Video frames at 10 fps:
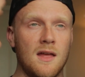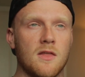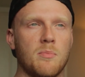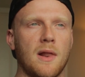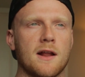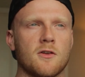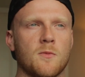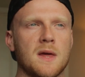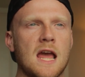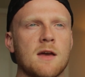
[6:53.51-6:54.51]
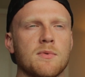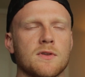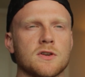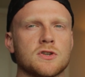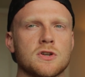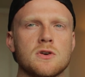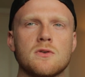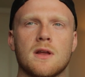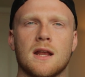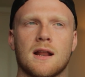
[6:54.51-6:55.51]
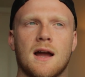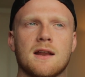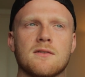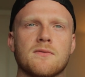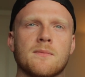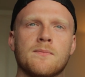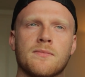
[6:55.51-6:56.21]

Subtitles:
the players be able to shoot and kind of